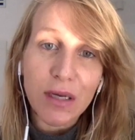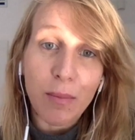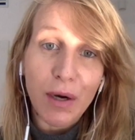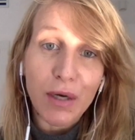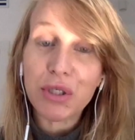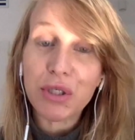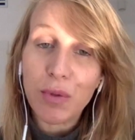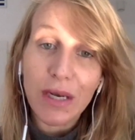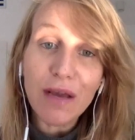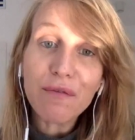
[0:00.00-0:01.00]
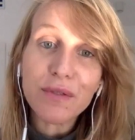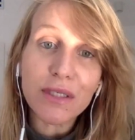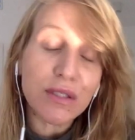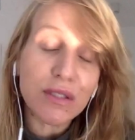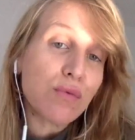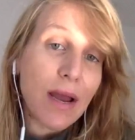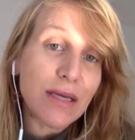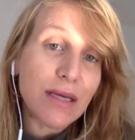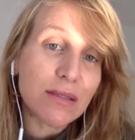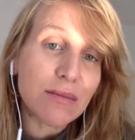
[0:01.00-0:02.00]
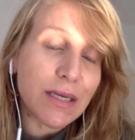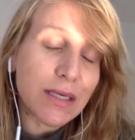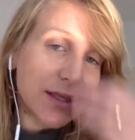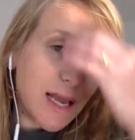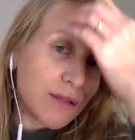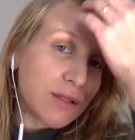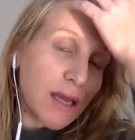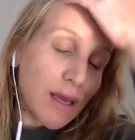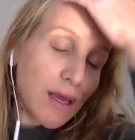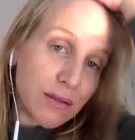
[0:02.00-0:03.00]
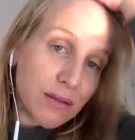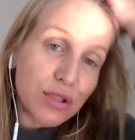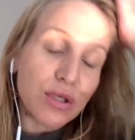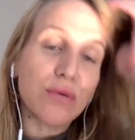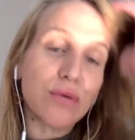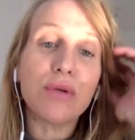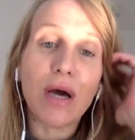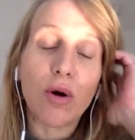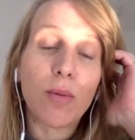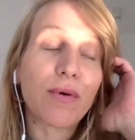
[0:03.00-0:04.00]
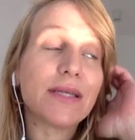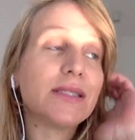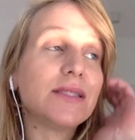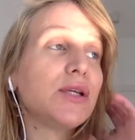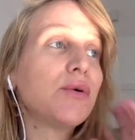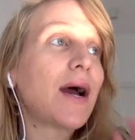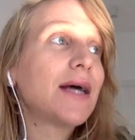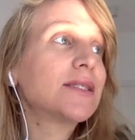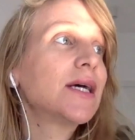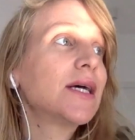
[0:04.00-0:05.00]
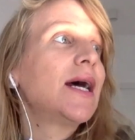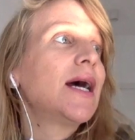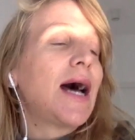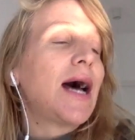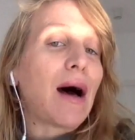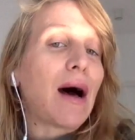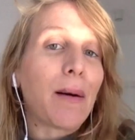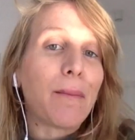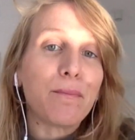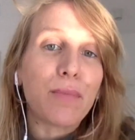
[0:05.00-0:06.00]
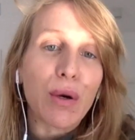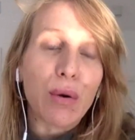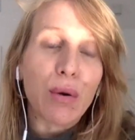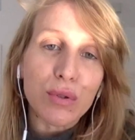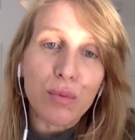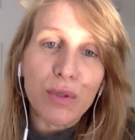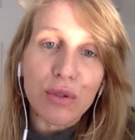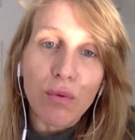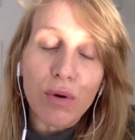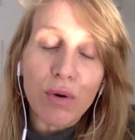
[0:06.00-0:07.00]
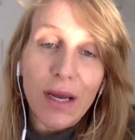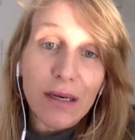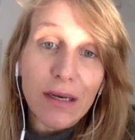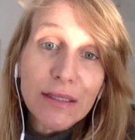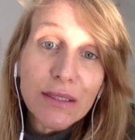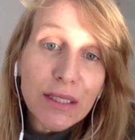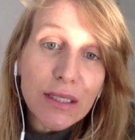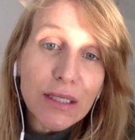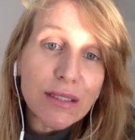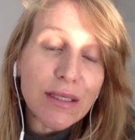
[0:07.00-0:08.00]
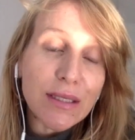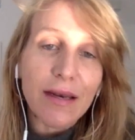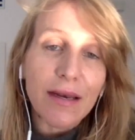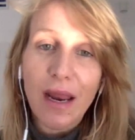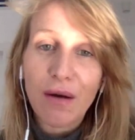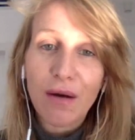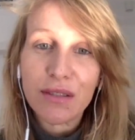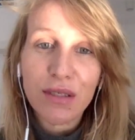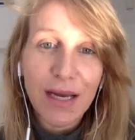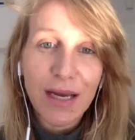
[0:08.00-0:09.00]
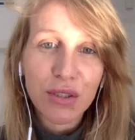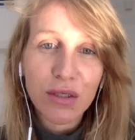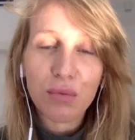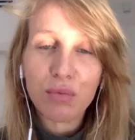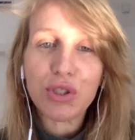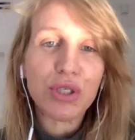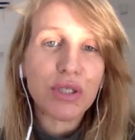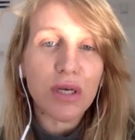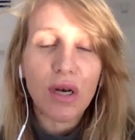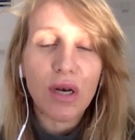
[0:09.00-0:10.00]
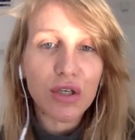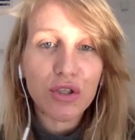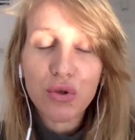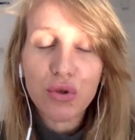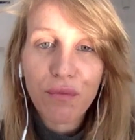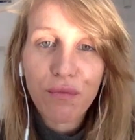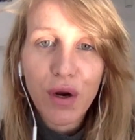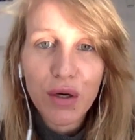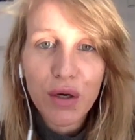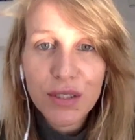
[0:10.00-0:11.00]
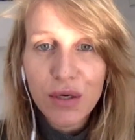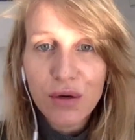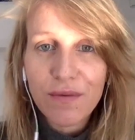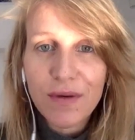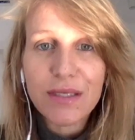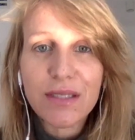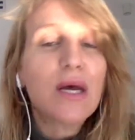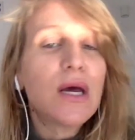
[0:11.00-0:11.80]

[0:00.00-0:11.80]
a partnership with Lyft in the US, because Gett, do not operate in the US, but also with Ola in London and Keren International, which is a large chauffeur service,